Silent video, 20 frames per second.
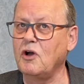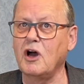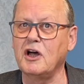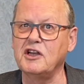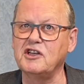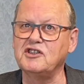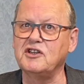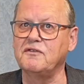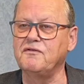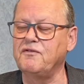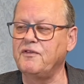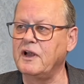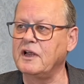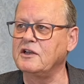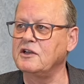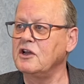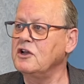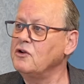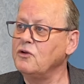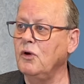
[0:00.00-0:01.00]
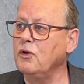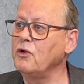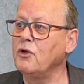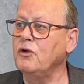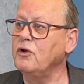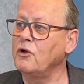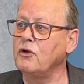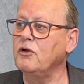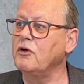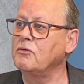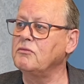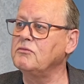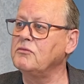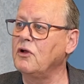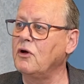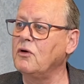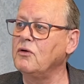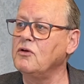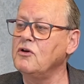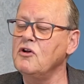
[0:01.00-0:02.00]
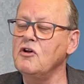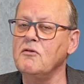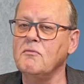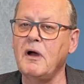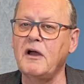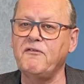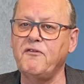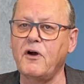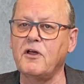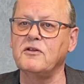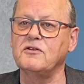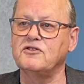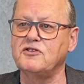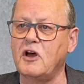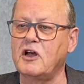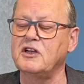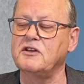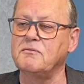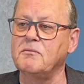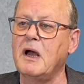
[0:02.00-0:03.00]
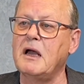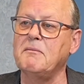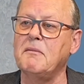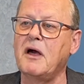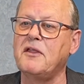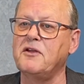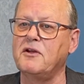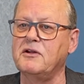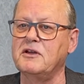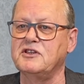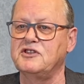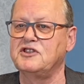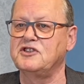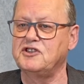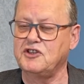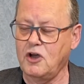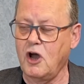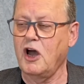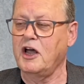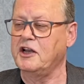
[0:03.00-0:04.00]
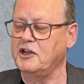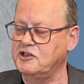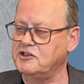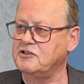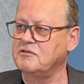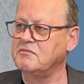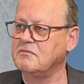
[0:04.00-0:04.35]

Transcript: Scottish and French. And no. My father's Scottish. My mother is Scottish.